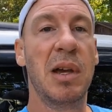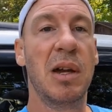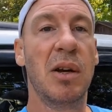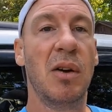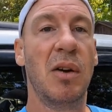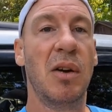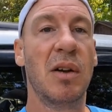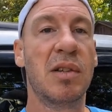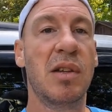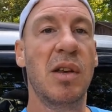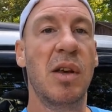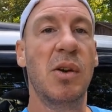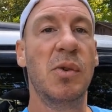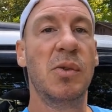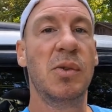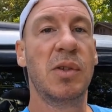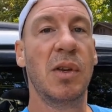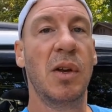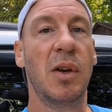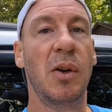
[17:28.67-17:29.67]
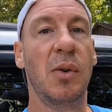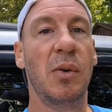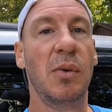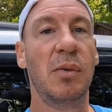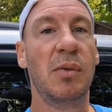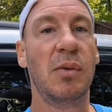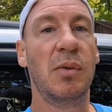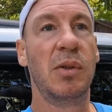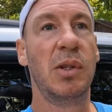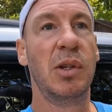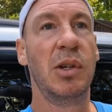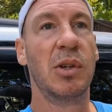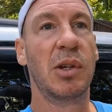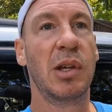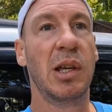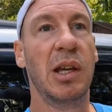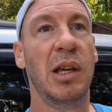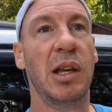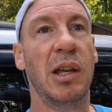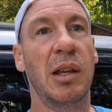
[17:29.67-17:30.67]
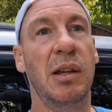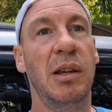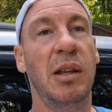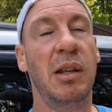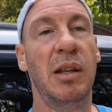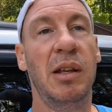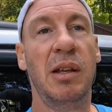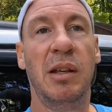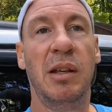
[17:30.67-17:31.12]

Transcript: there also, so you can